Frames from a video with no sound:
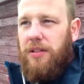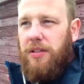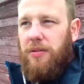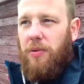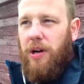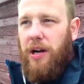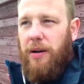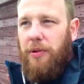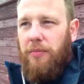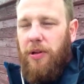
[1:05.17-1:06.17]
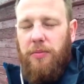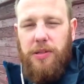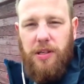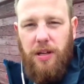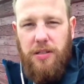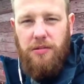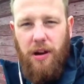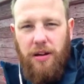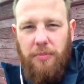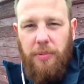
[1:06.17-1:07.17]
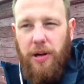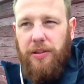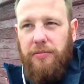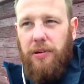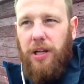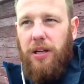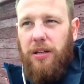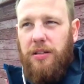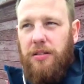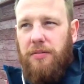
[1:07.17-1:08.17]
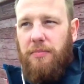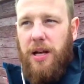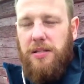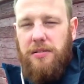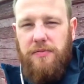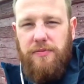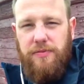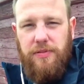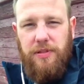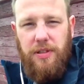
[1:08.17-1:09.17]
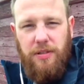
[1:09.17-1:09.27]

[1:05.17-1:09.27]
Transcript: Where I am at the moment, it's kind of surrounded by three massive,